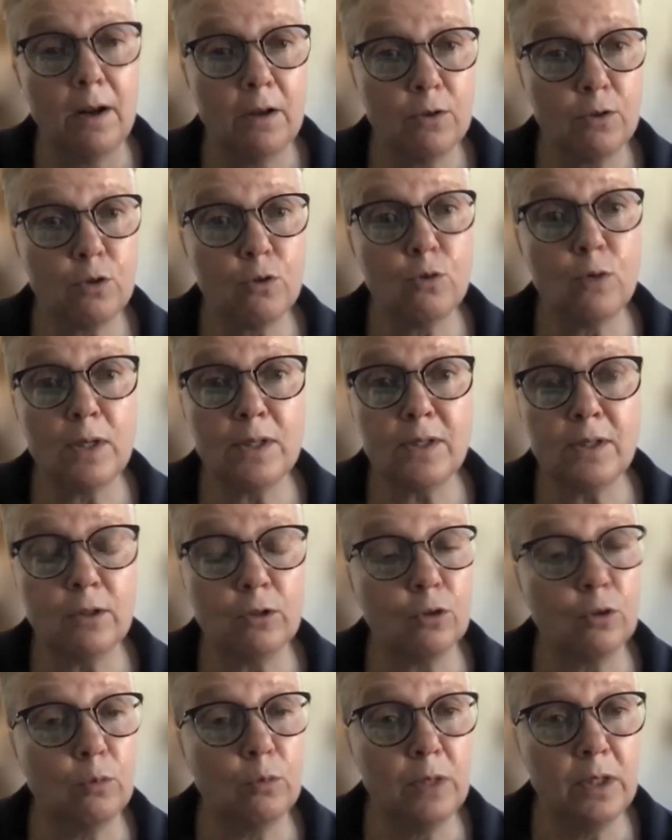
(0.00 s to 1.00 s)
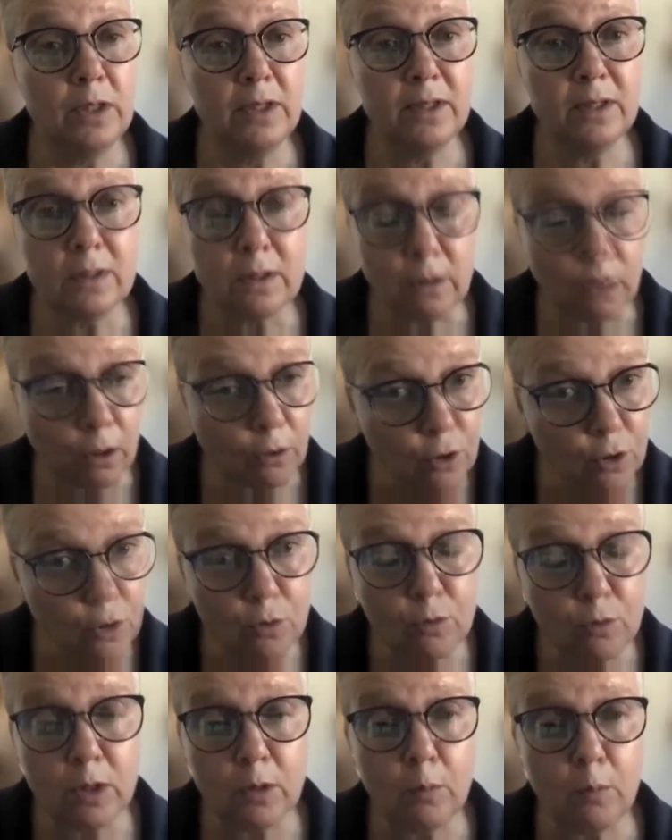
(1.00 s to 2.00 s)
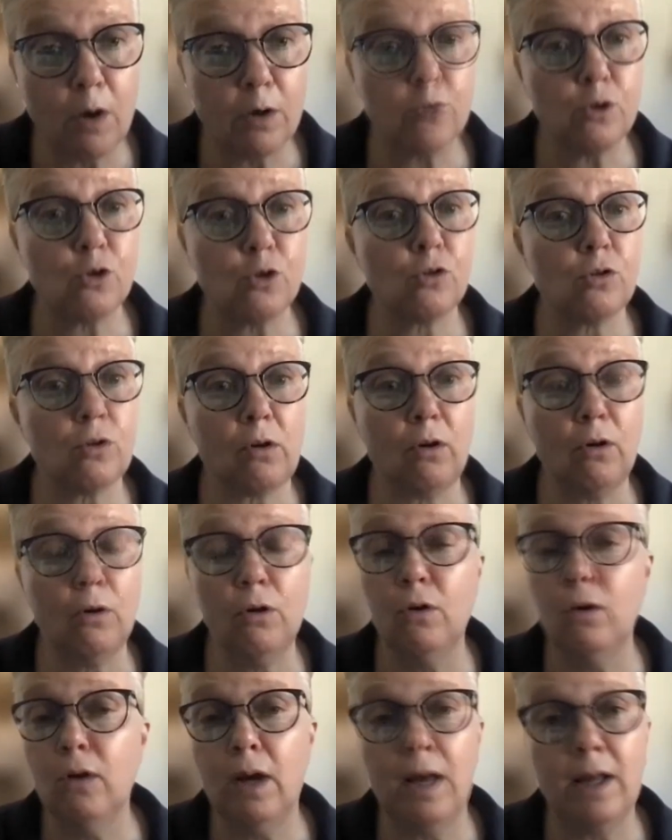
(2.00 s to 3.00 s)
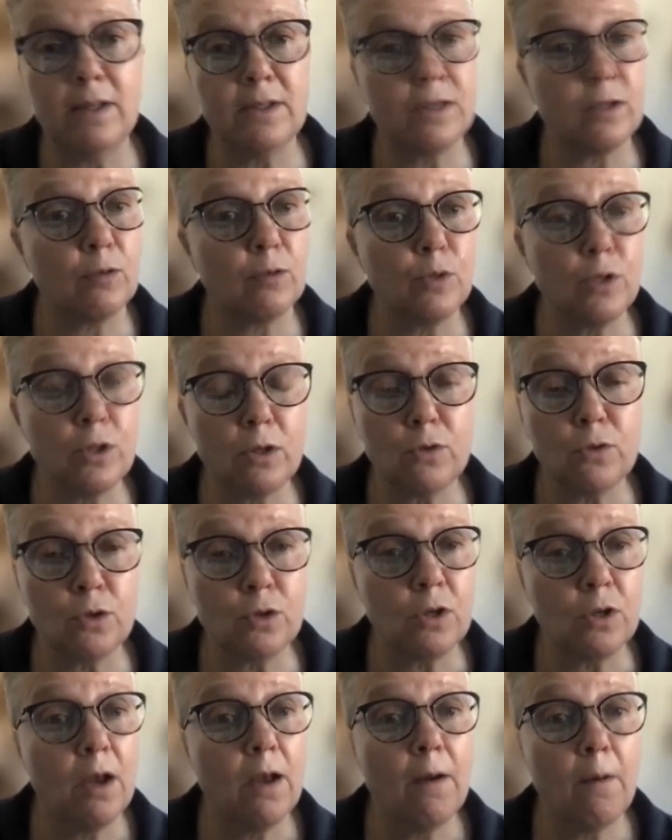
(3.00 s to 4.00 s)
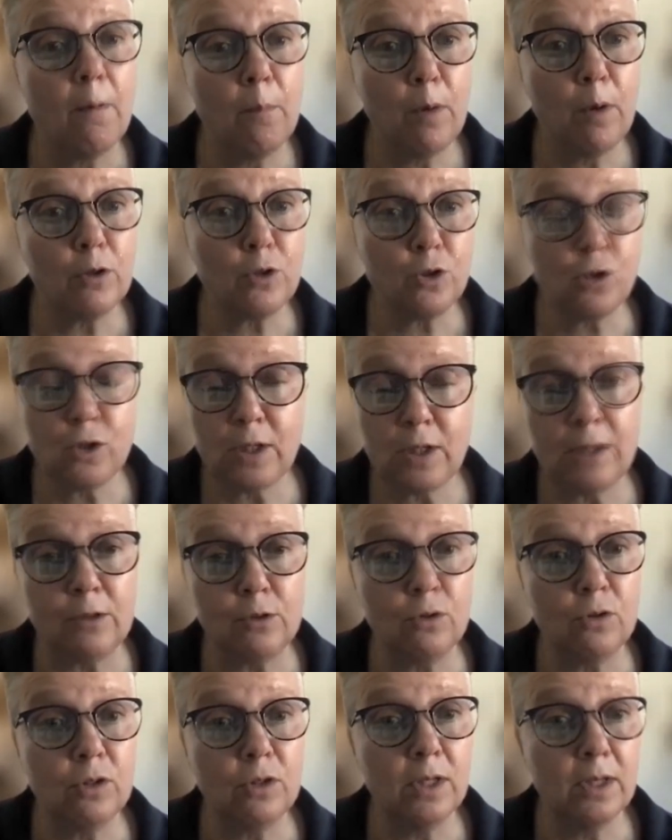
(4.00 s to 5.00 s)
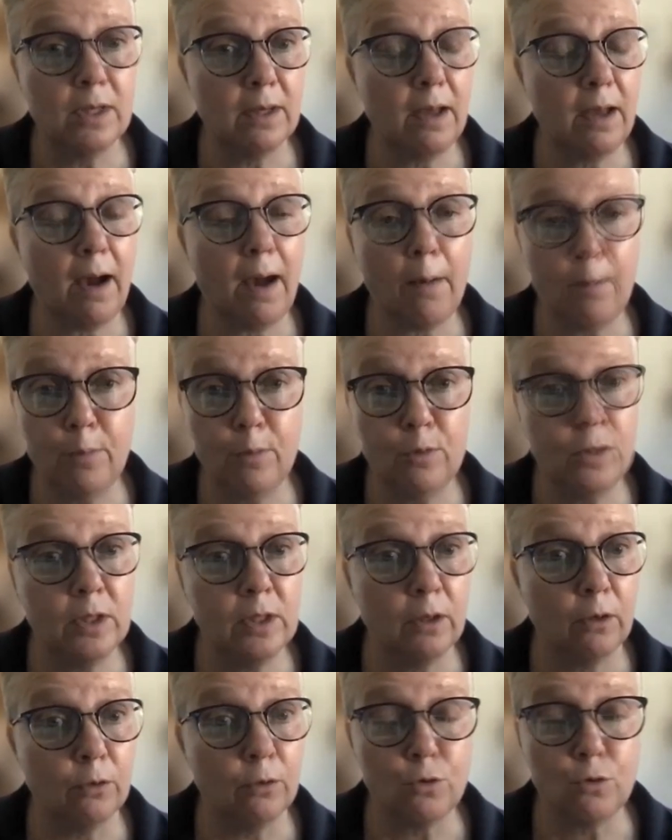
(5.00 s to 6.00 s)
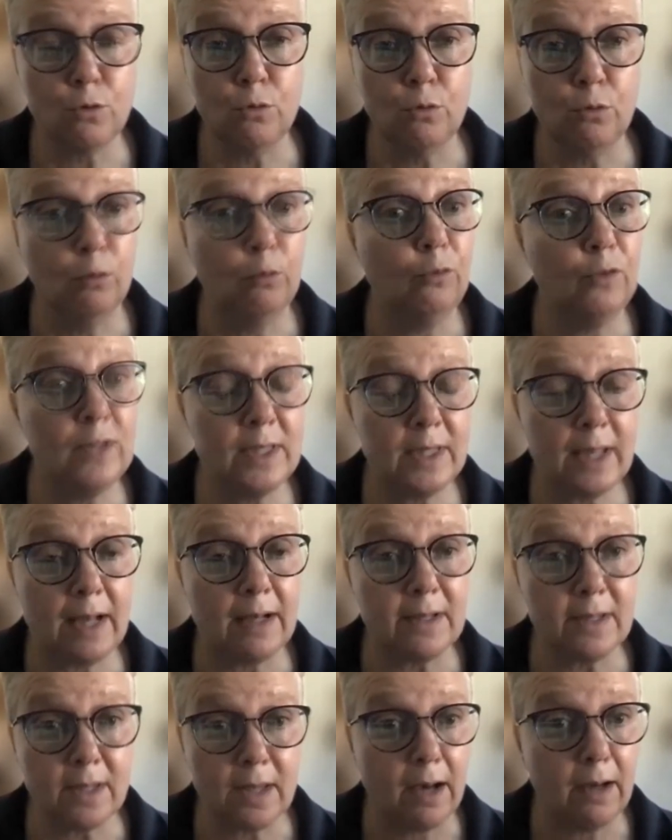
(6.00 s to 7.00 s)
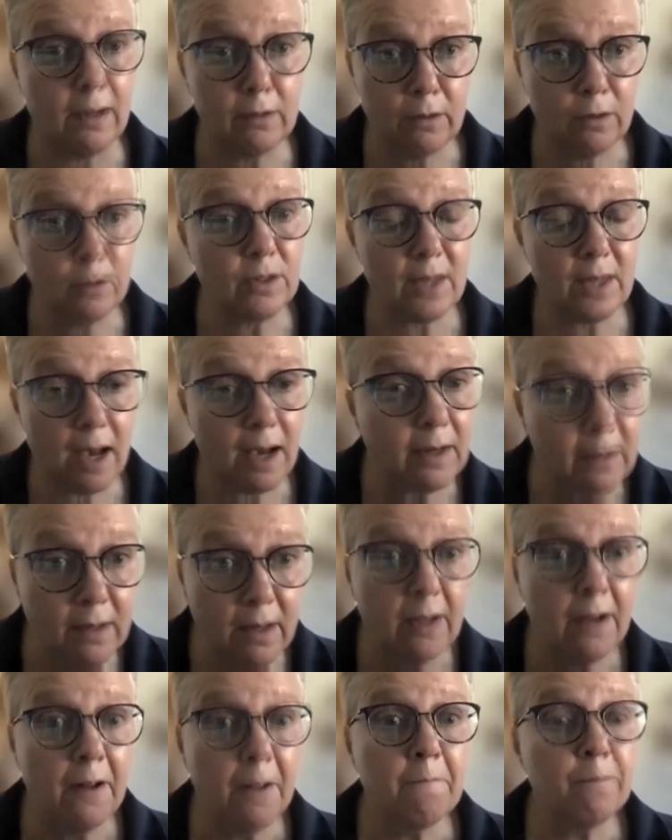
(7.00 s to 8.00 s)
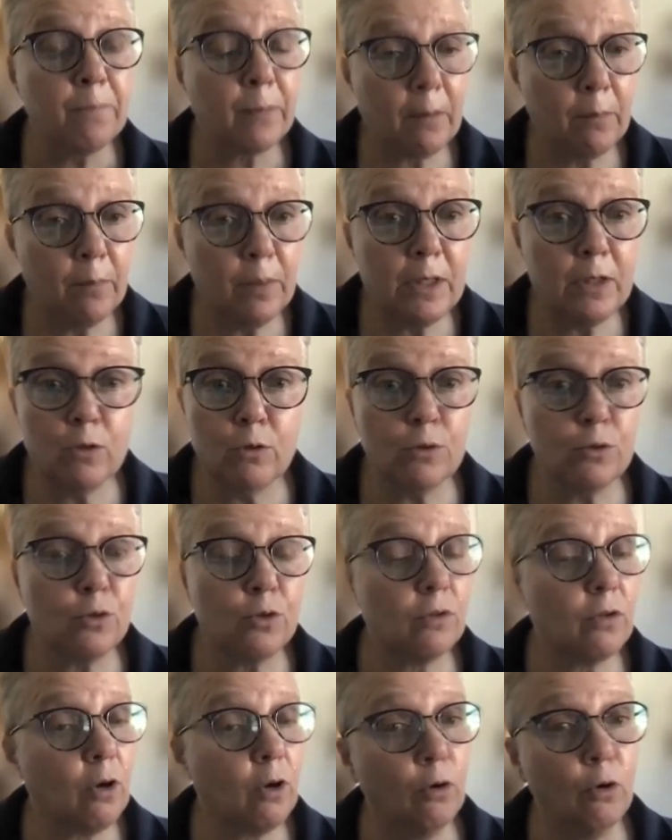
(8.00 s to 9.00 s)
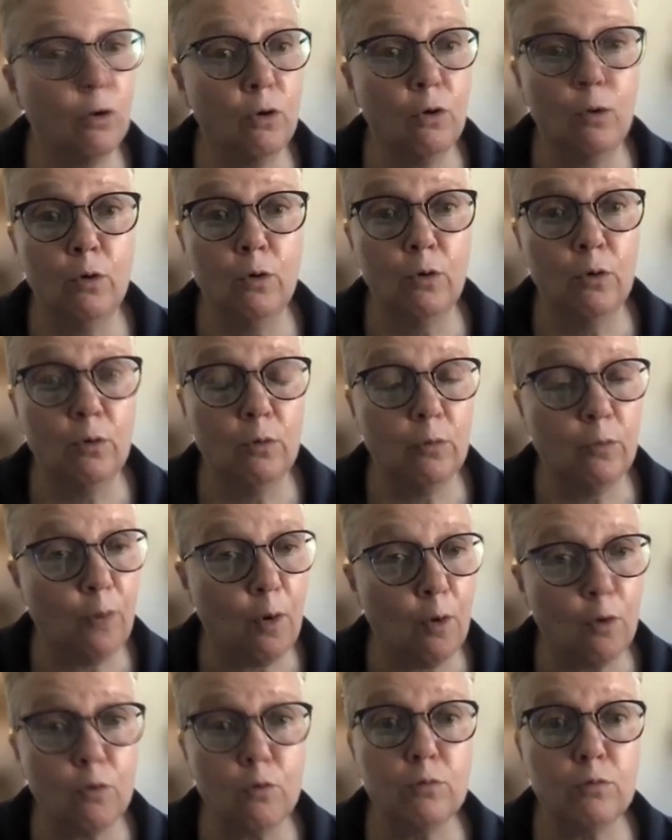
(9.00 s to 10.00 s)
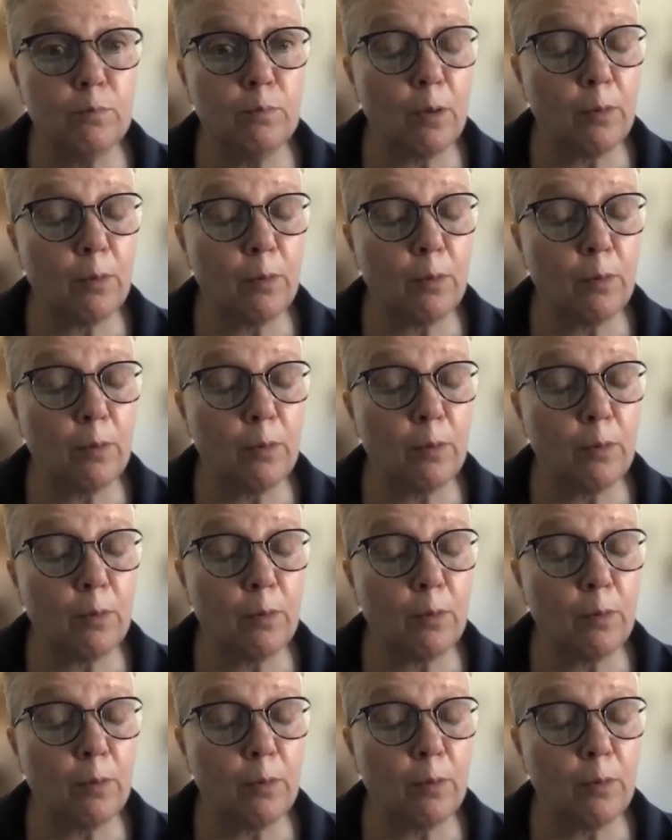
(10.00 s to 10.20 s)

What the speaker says: the US economy is not slowing much, and there isn't much tightening happening on the fiscal side, because for all